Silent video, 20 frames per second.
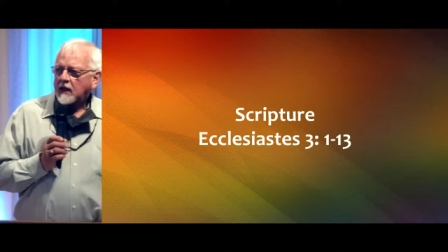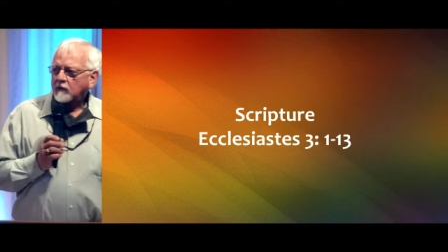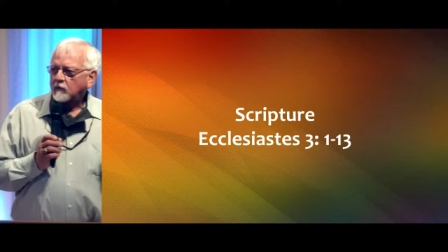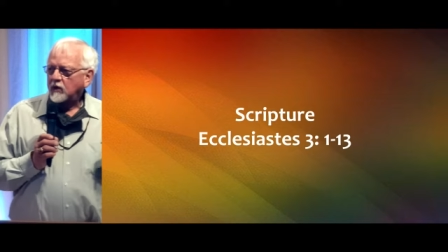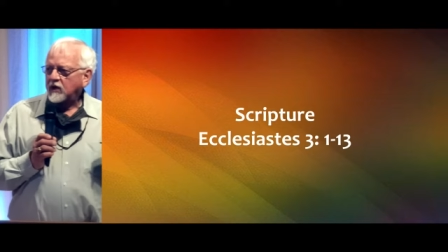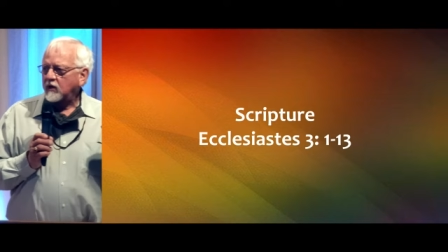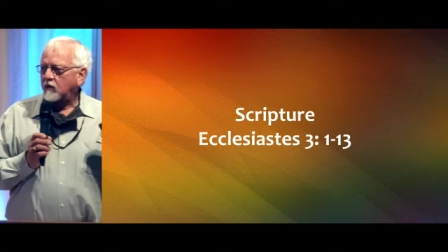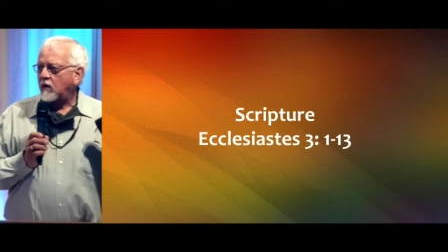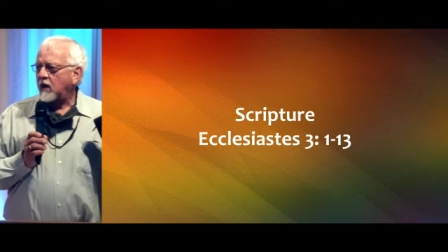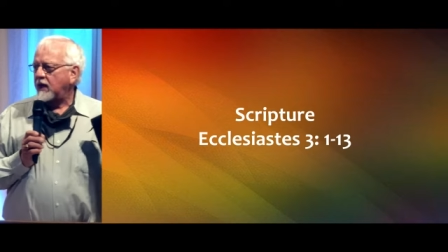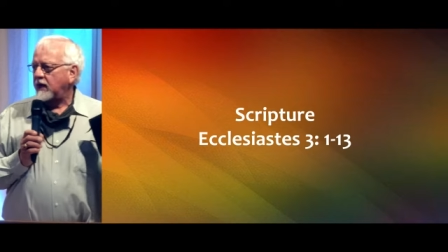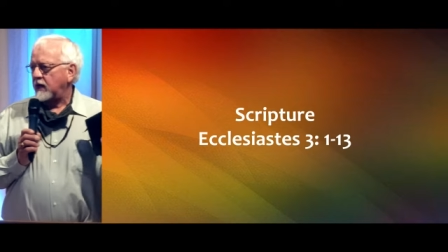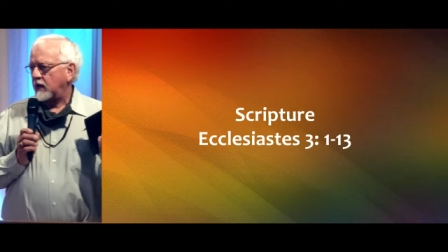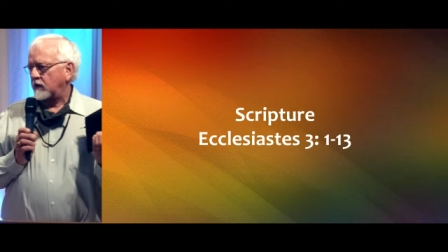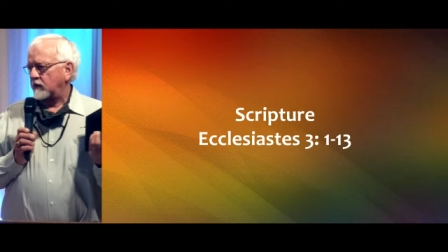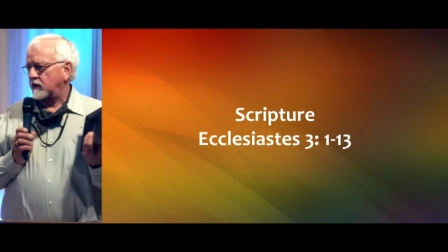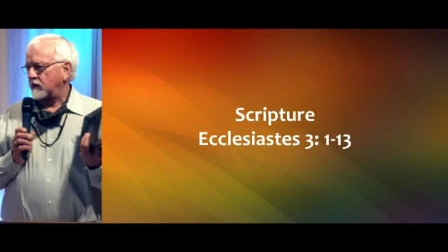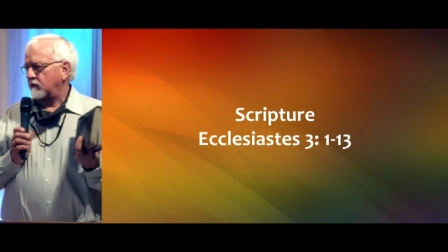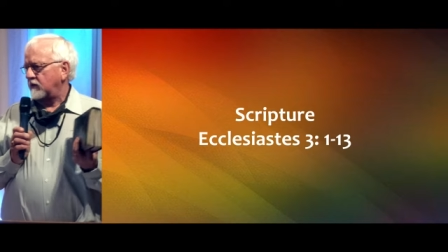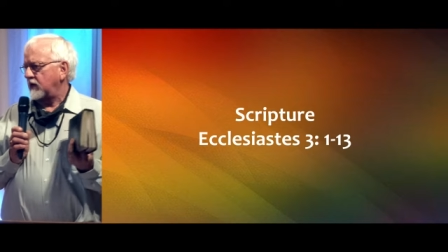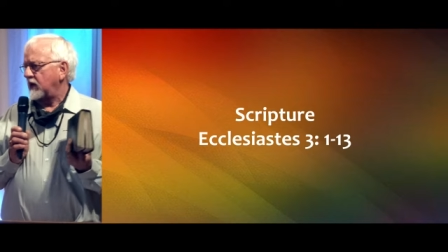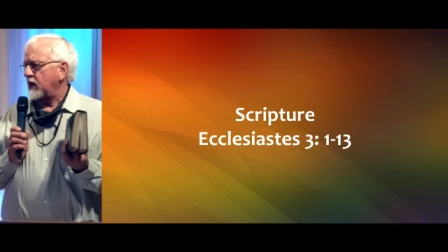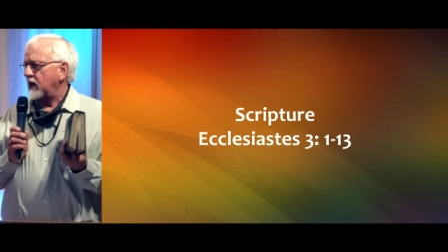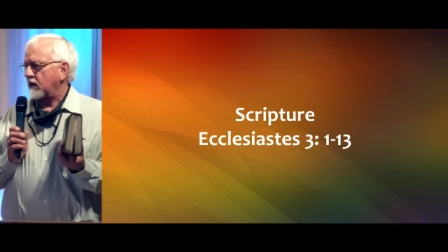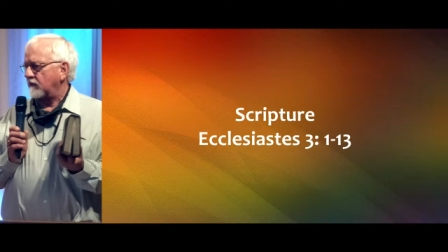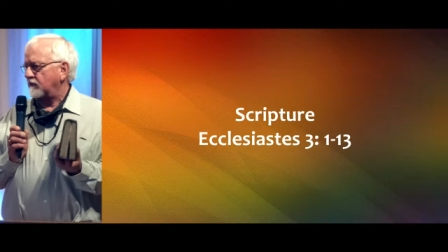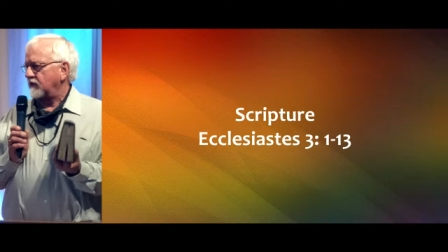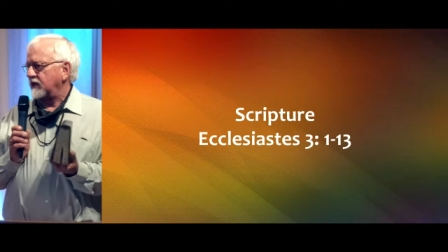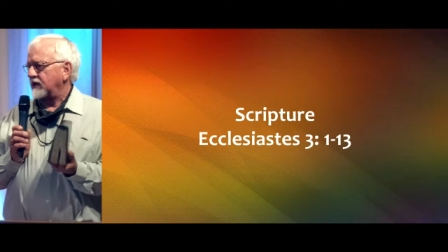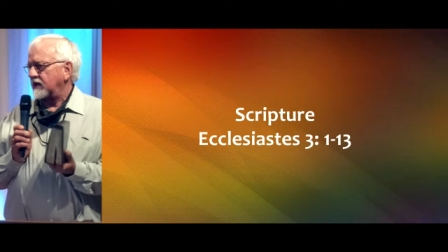and we read out it
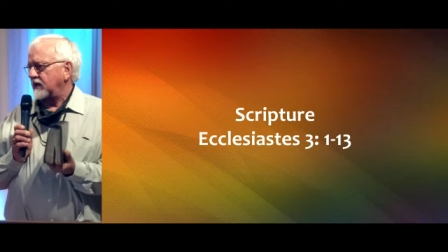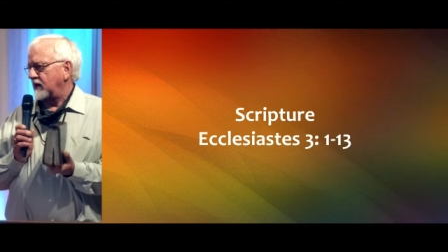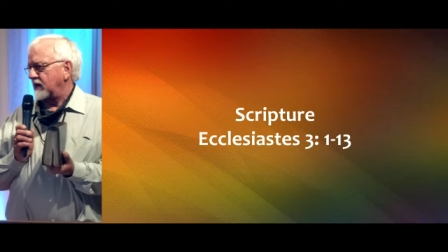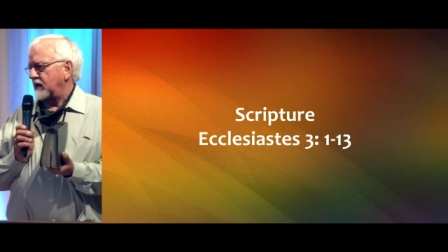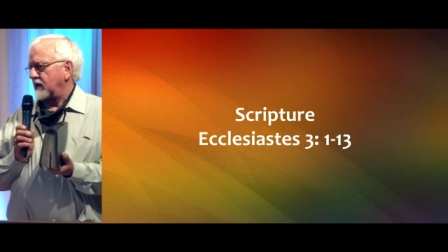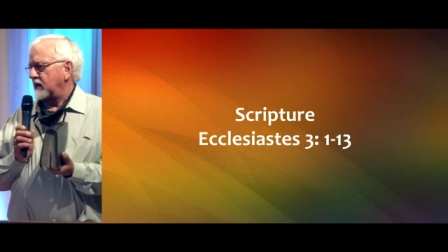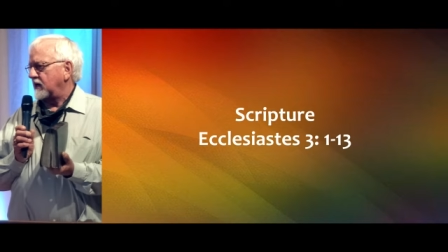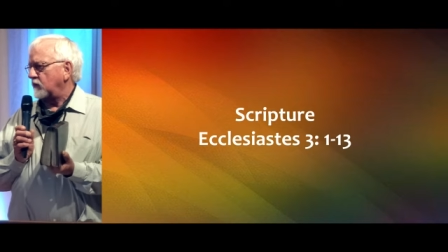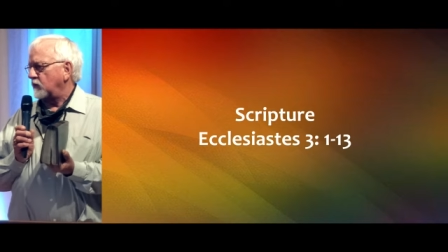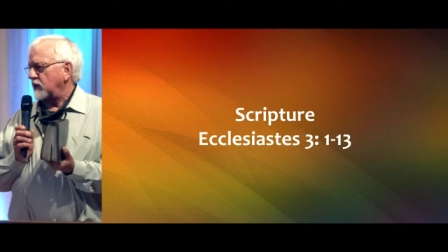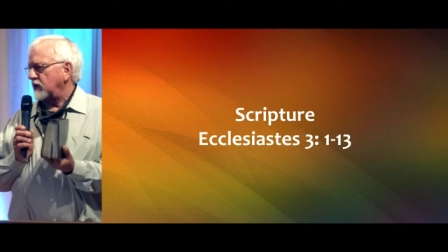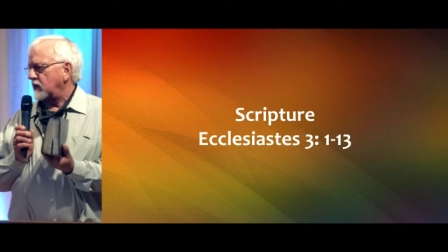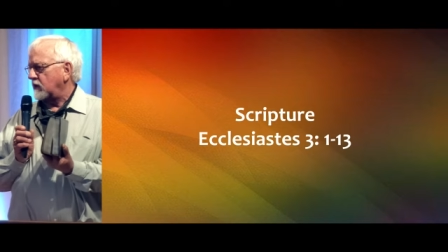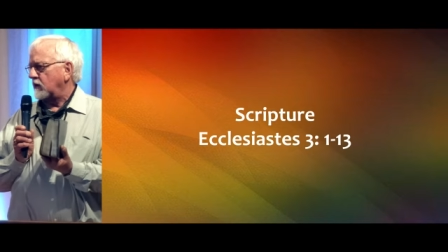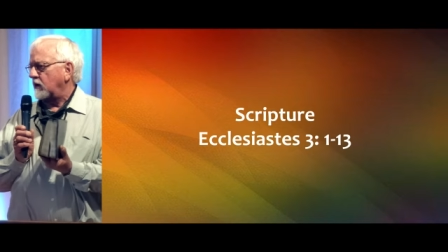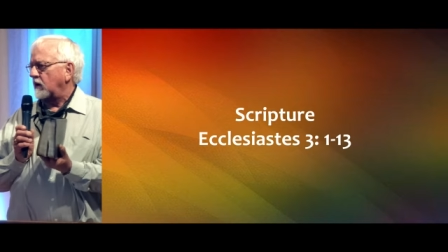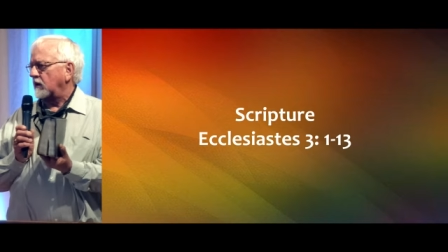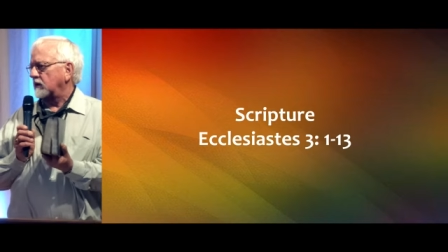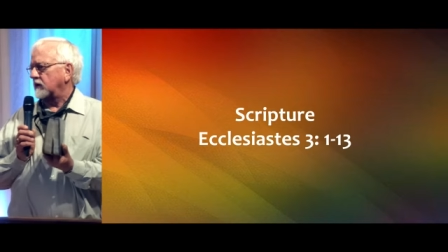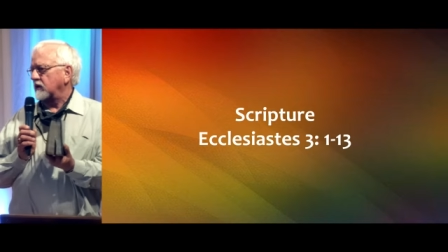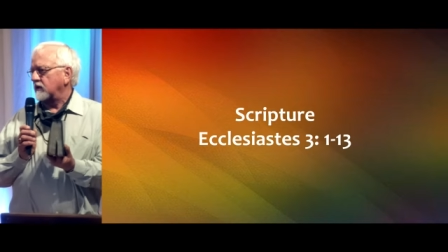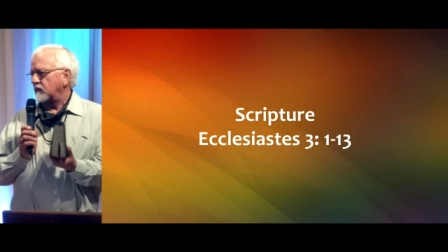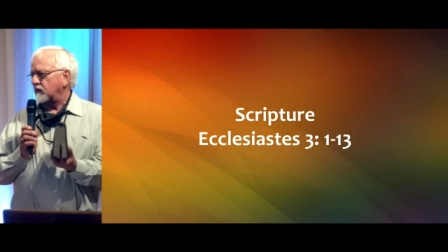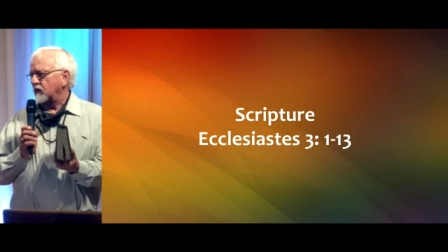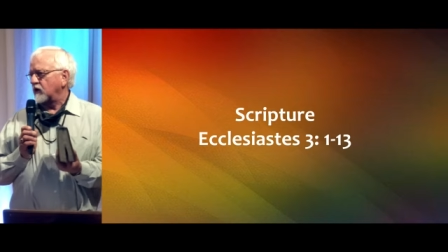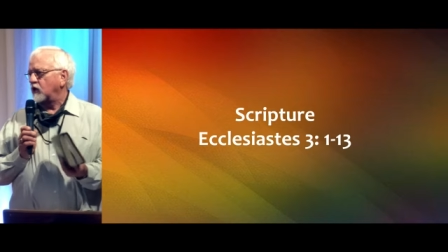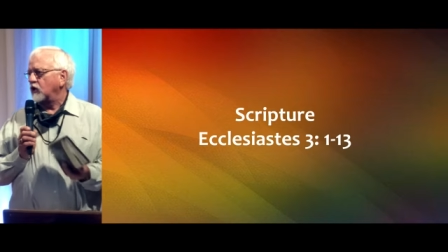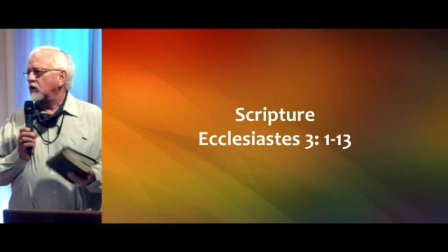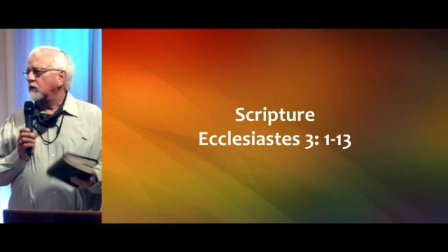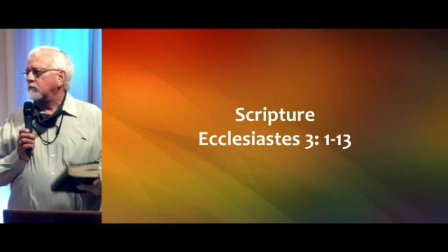every day, and we called
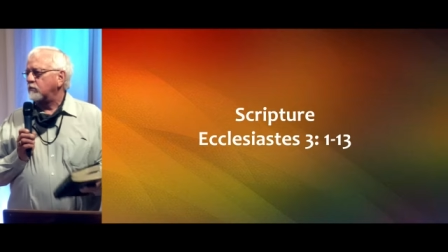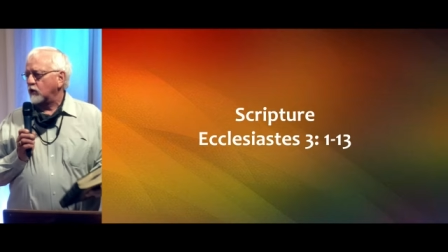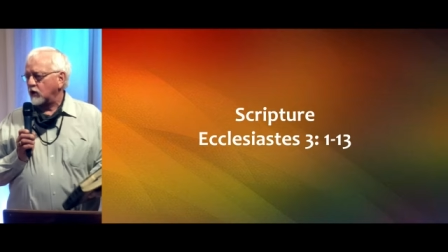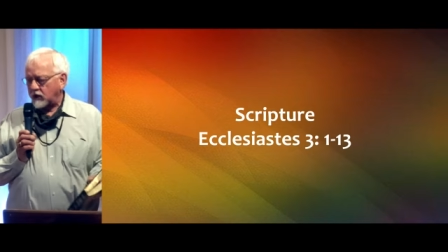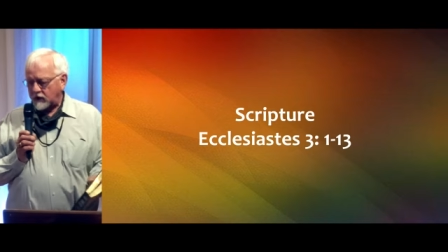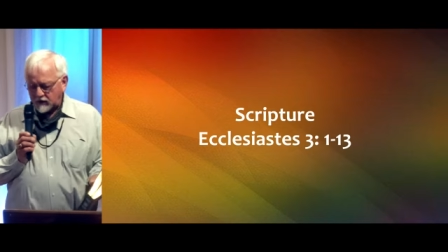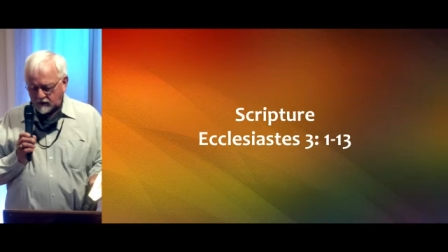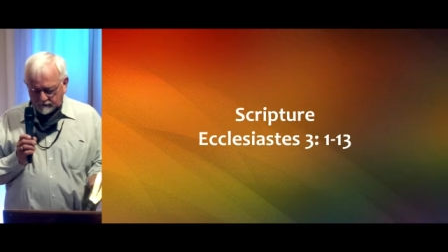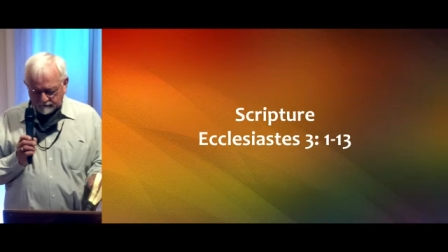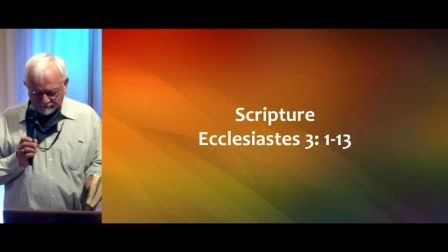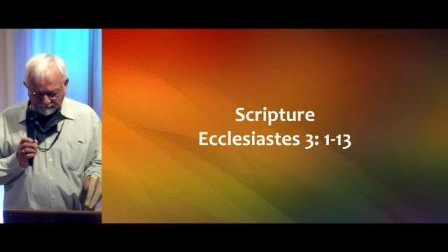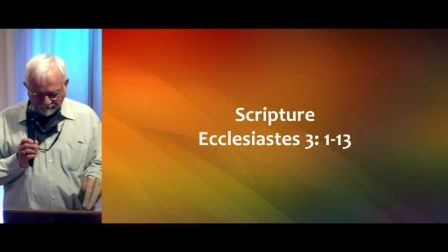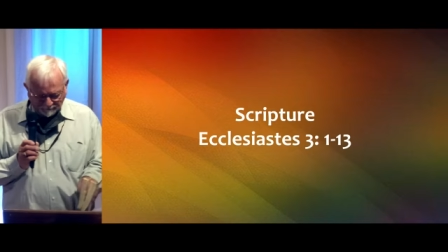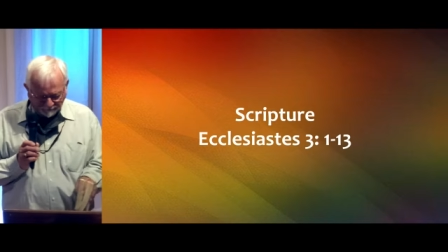it the Good Book.